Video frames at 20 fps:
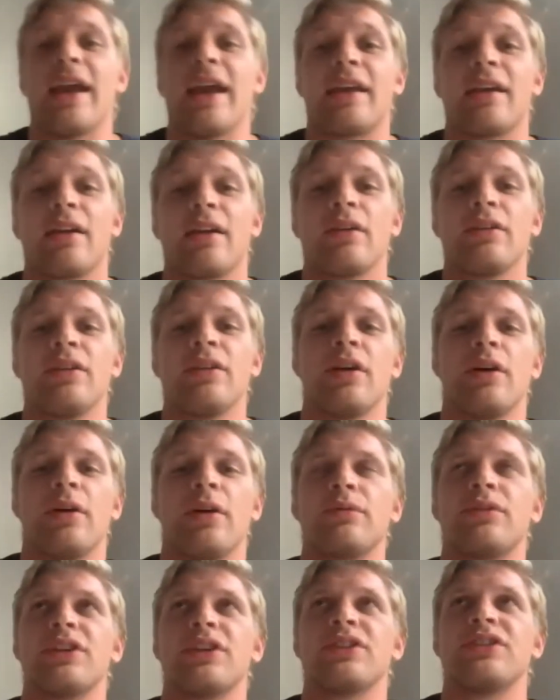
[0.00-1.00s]
you know,
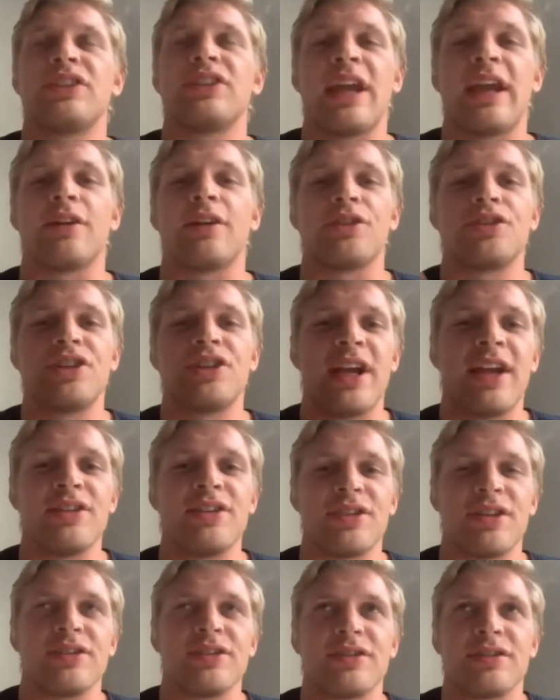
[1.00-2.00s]
the standard
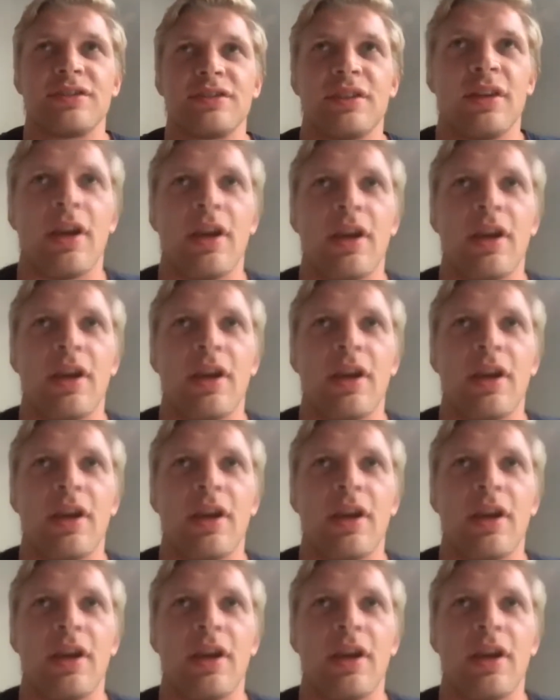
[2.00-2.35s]
changes, you know,